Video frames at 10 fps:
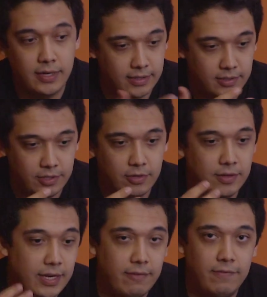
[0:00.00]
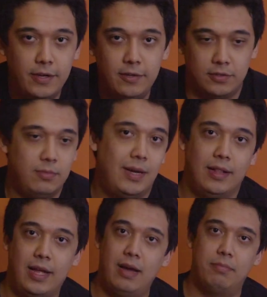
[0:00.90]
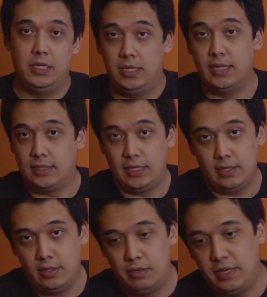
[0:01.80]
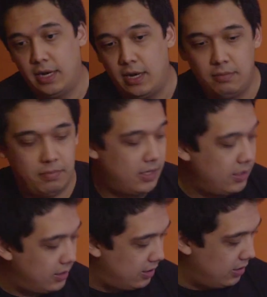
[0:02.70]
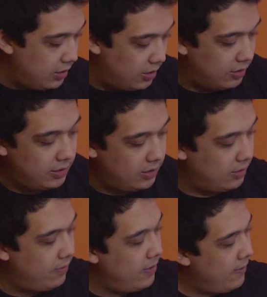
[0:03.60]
I could, you know, edit videos on my lap. It does get a little bit hot, but you know, the